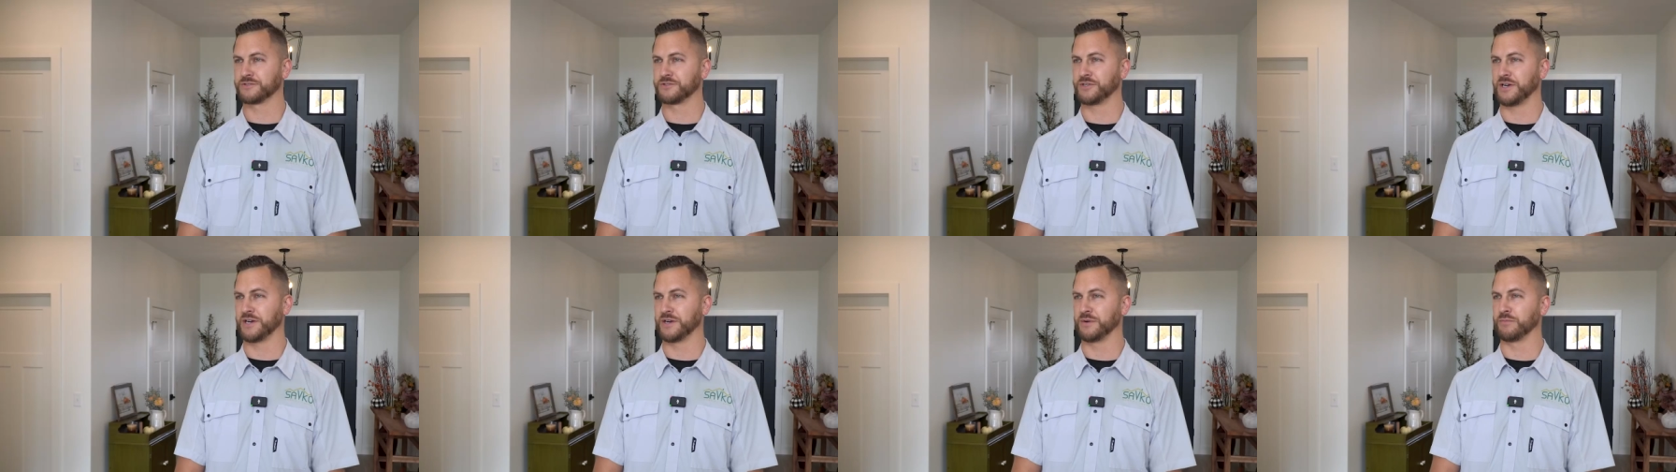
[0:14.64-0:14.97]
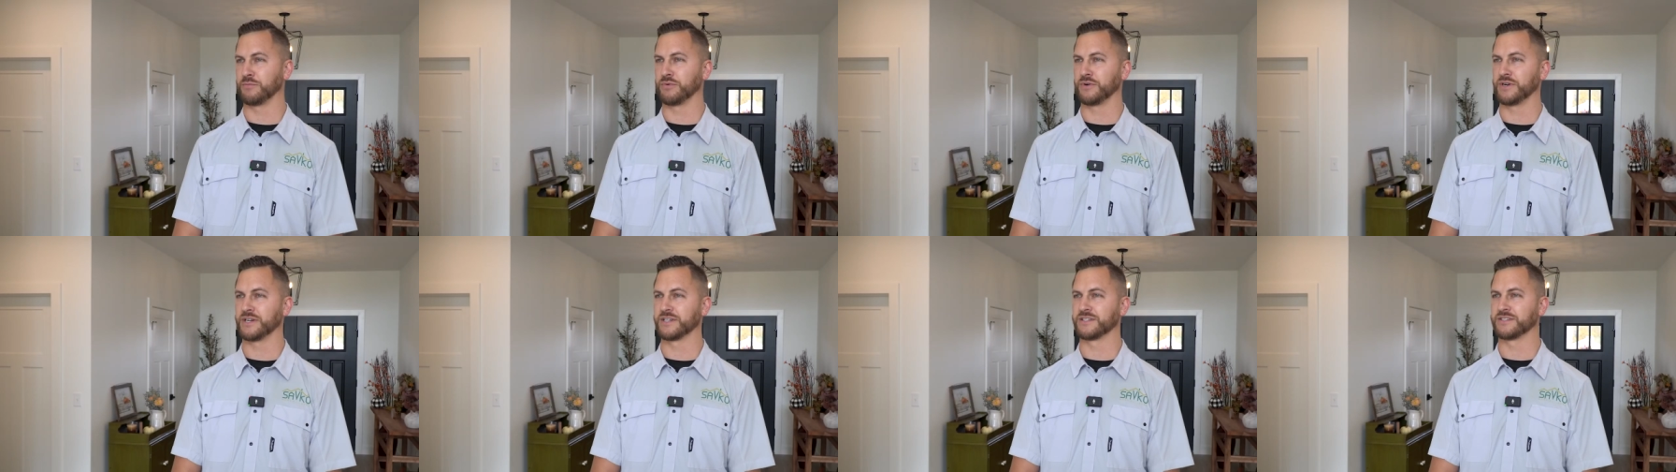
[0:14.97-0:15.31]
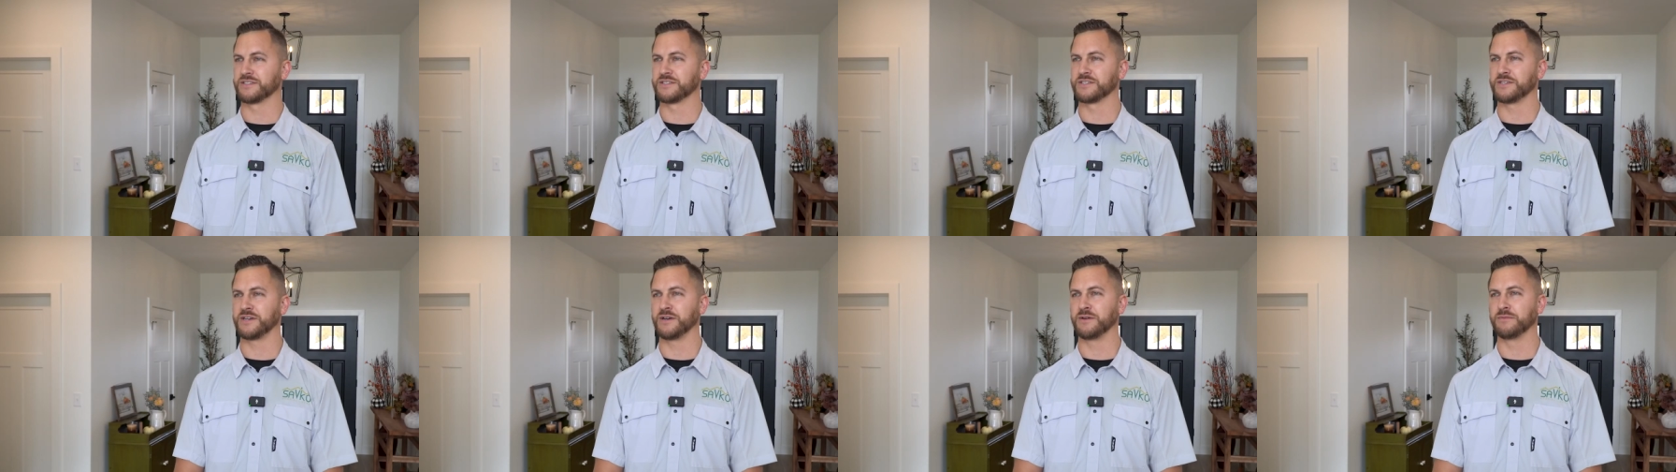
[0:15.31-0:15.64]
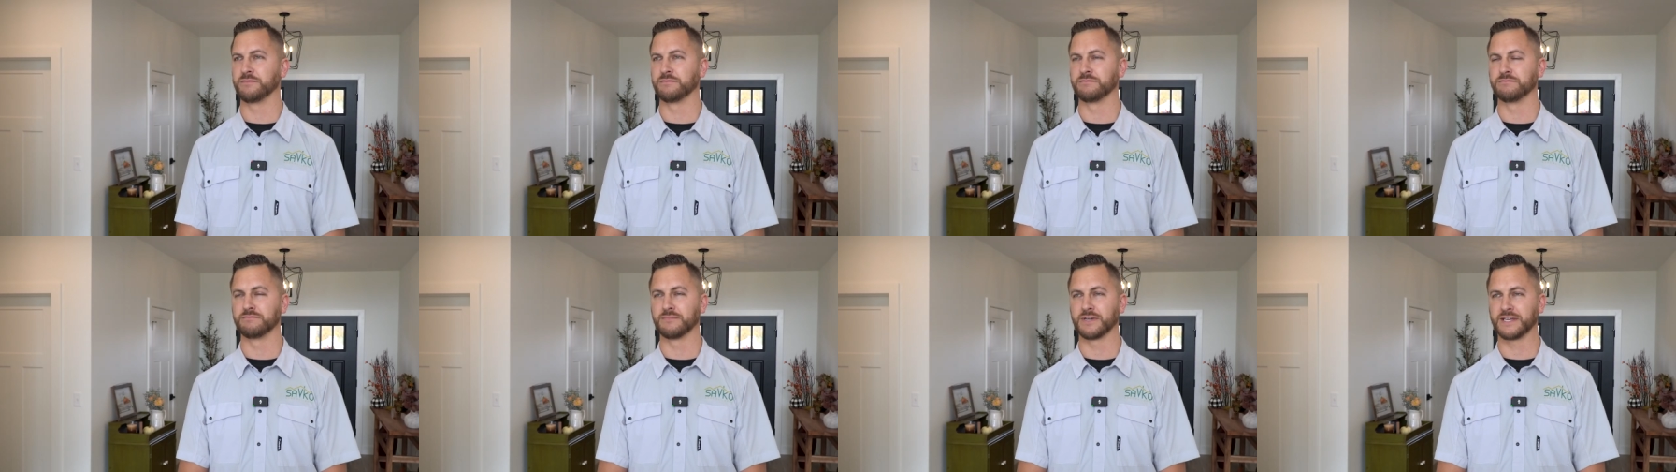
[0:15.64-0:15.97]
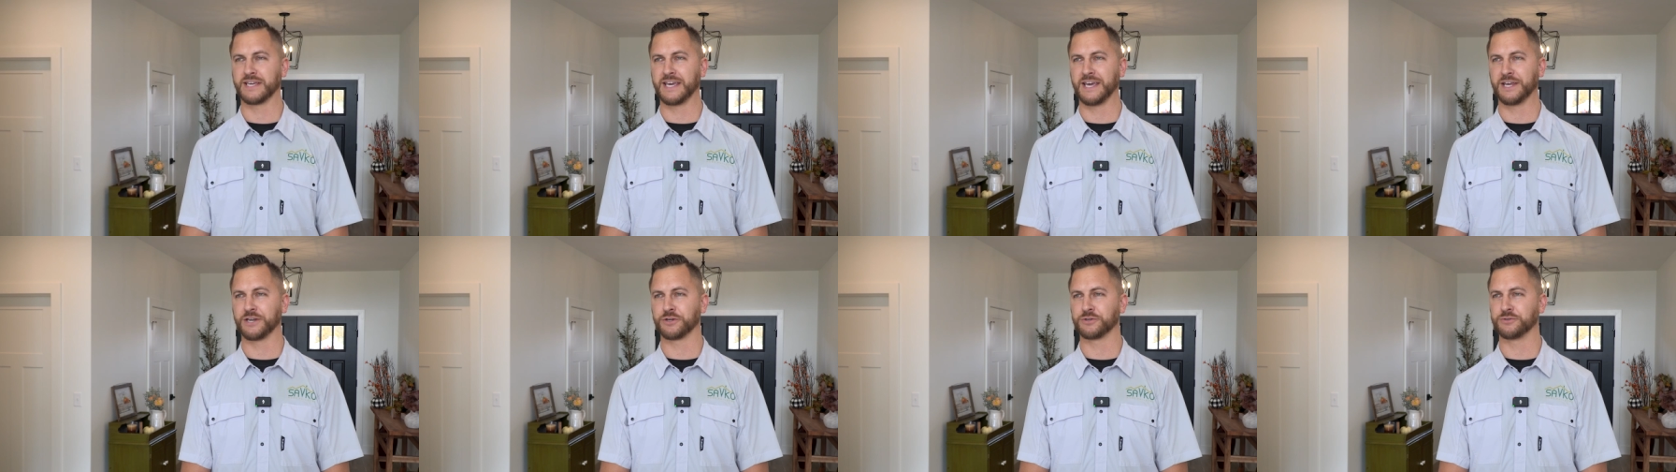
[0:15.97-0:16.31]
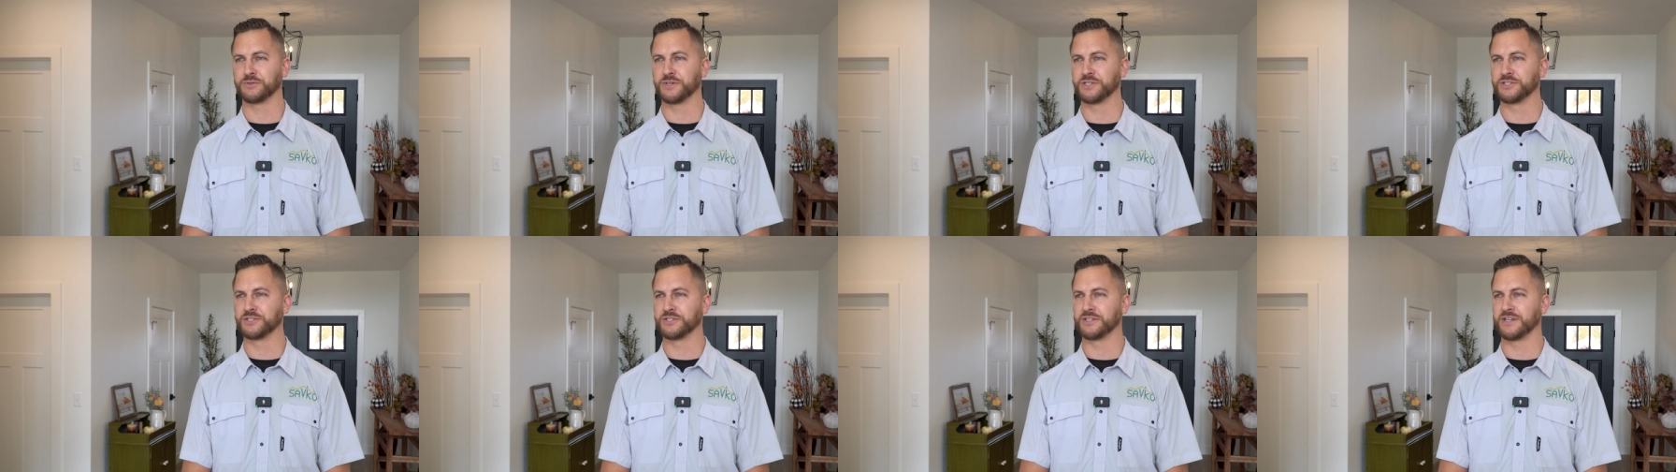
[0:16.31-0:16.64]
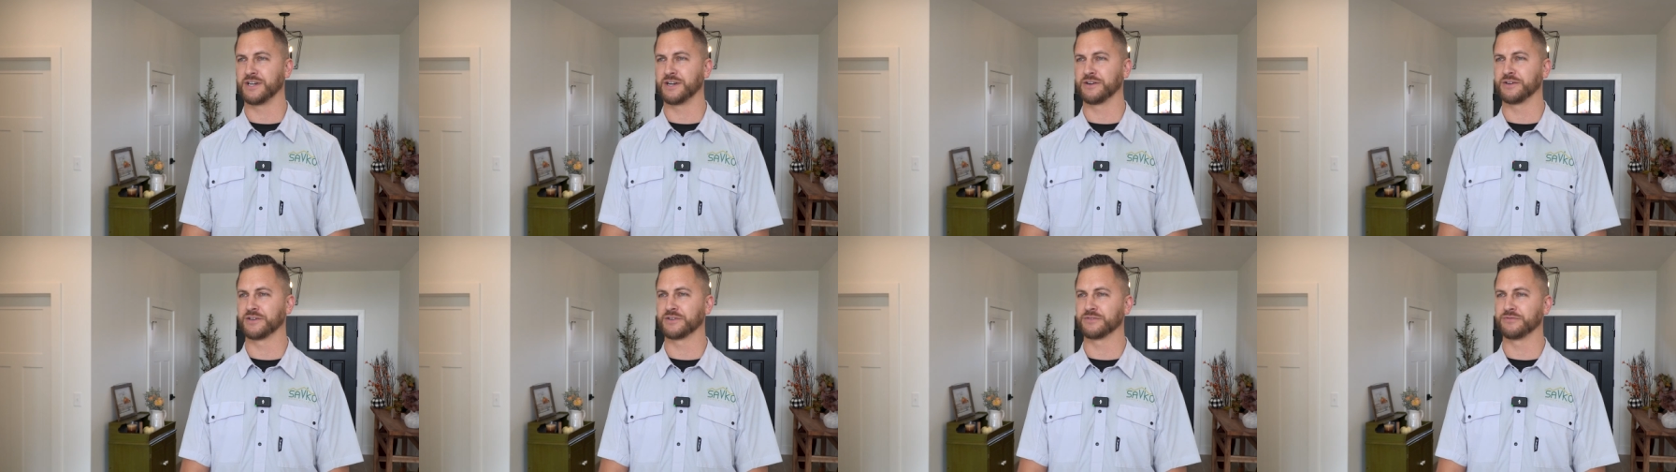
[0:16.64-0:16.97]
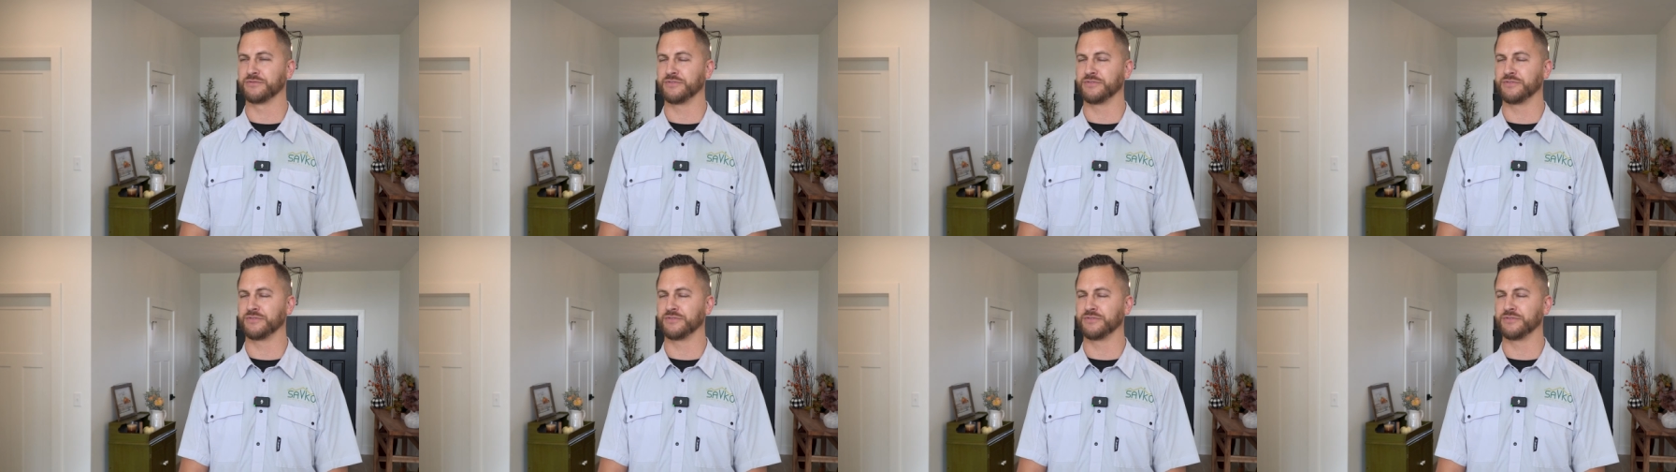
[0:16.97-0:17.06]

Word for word: Trying to bring some mechanical engineering